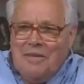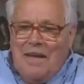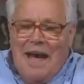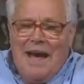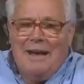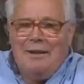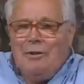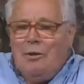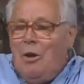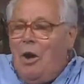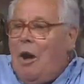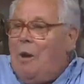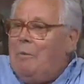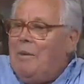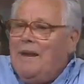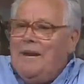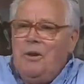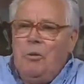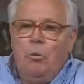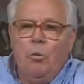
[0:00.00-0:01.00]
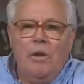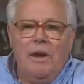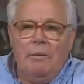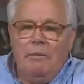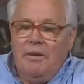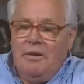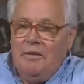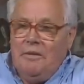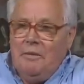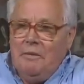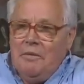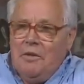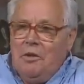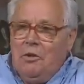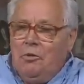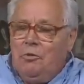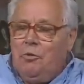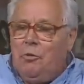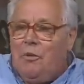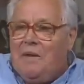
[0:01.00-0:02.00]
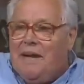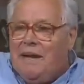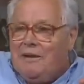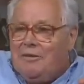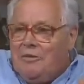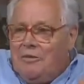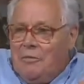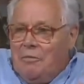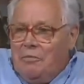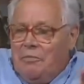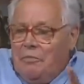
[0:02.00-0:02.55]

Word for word: I don't know how many women to get